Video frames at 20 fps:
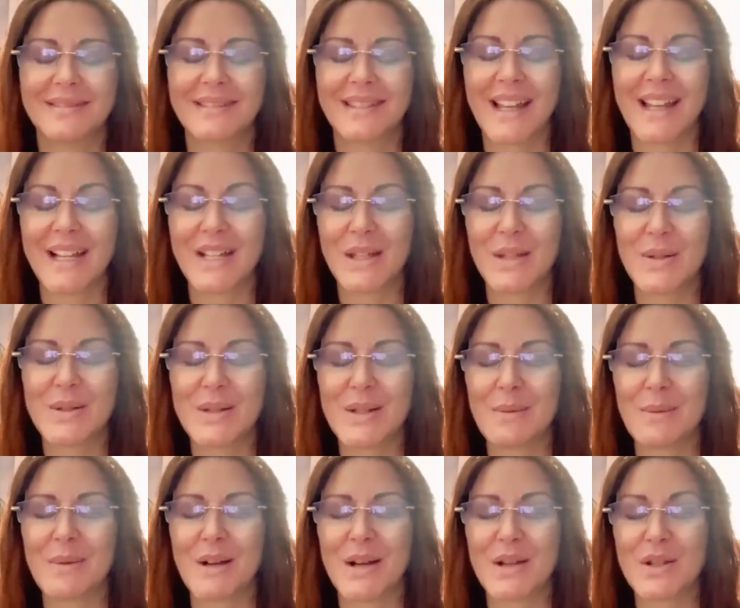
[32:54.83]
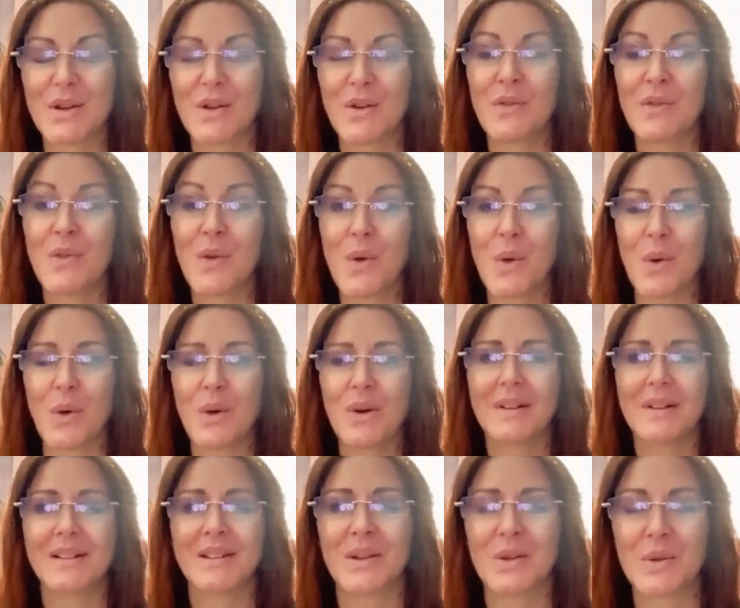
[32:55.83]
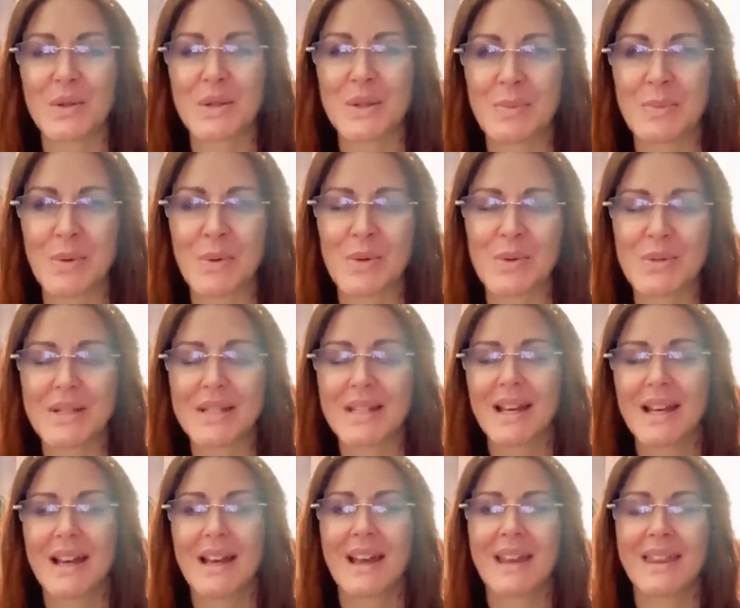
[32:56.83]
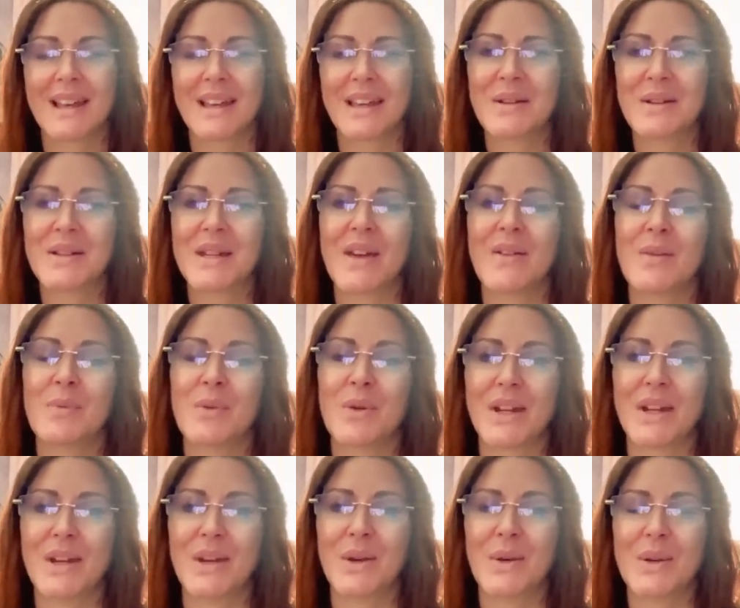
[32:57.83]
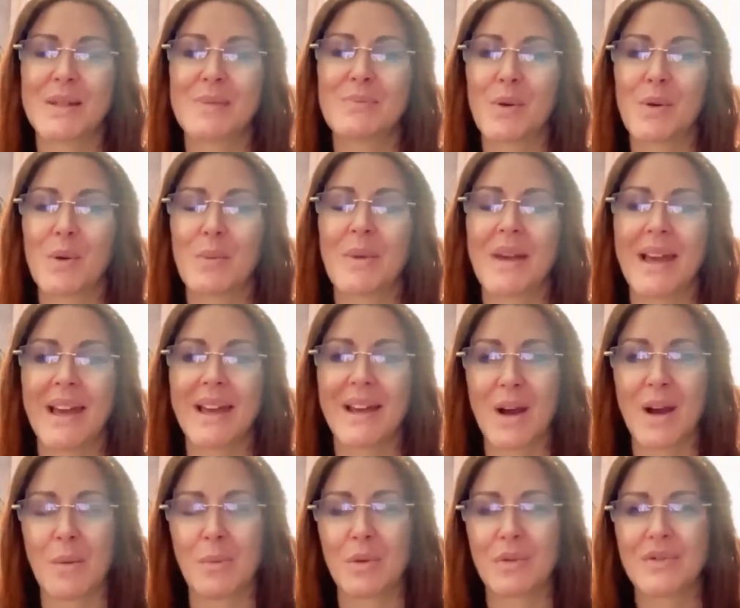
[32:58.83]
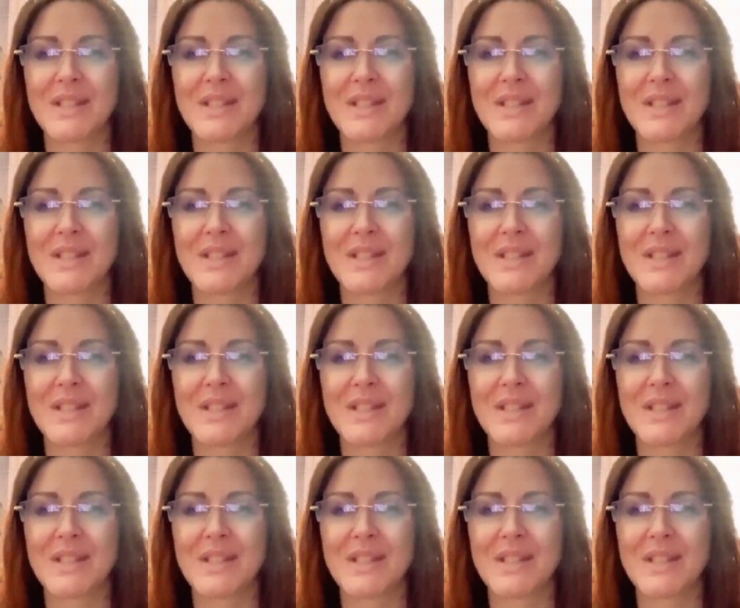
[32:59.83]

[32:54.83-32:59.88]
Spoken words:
Thank you so much for your support. Thank you to everybody who has bought me a cup of